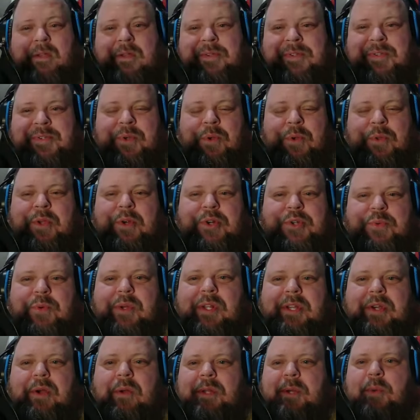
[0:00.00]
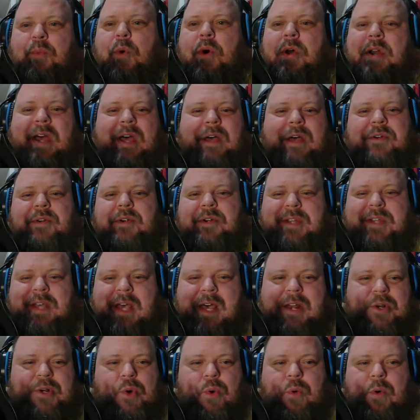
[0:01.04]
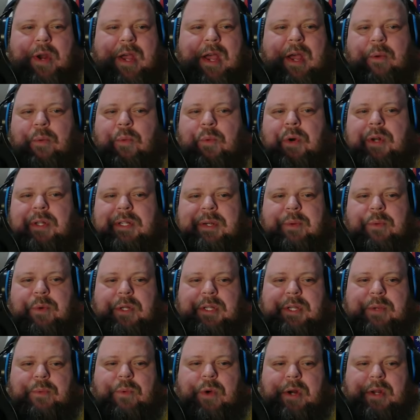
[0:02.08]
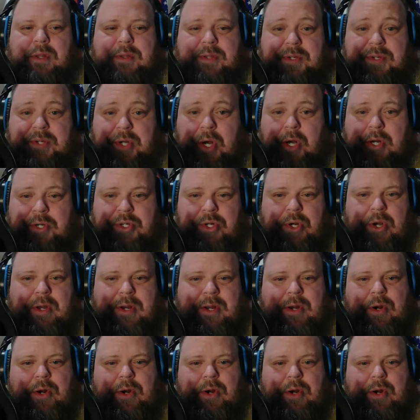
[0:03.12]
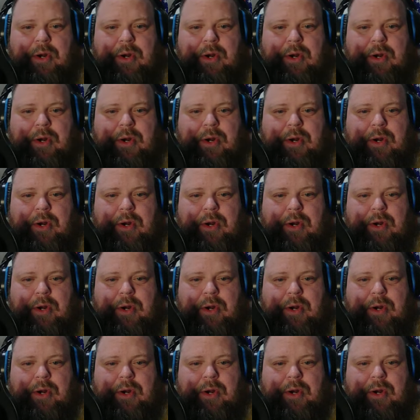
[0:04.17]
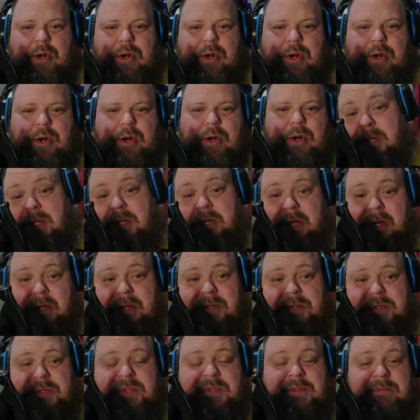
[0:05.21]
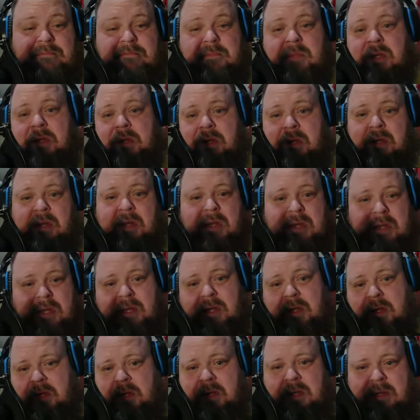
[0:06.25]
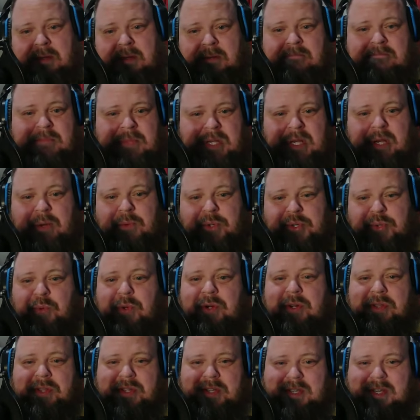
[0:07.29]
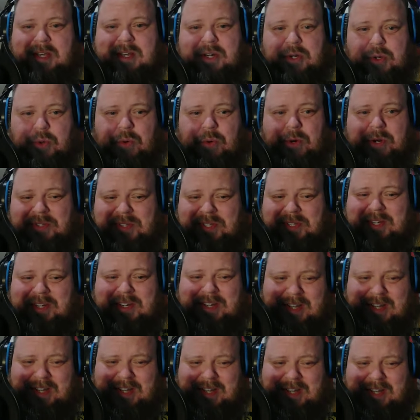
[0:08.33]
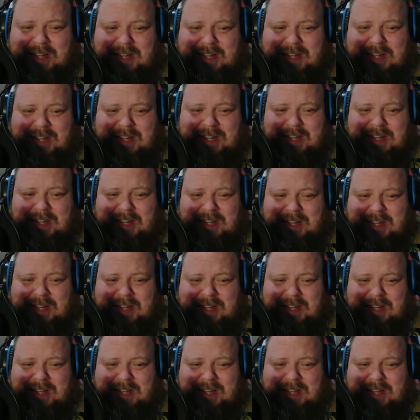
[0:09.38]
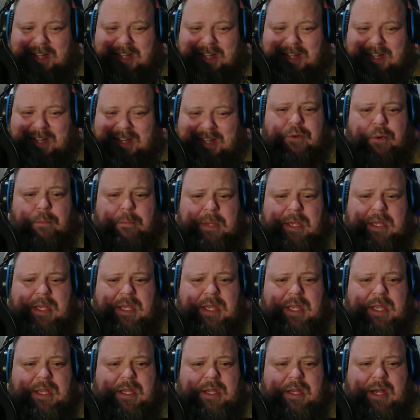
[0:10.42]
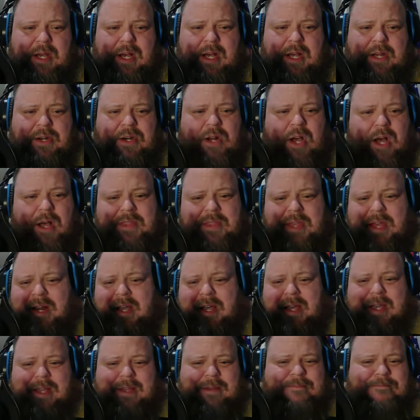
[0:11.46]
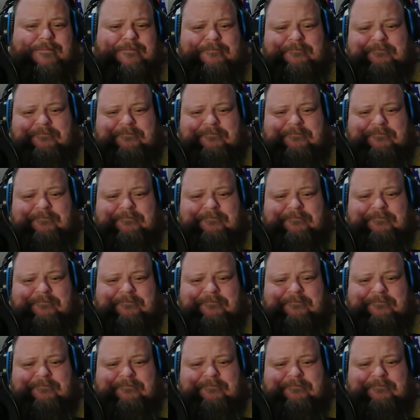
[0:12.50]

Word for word: So there's really only one other category I really, really wanted to touch on in all of this, and it was because... it was one of the categories that kind of hit home a little bit here for me. Uh, not that I...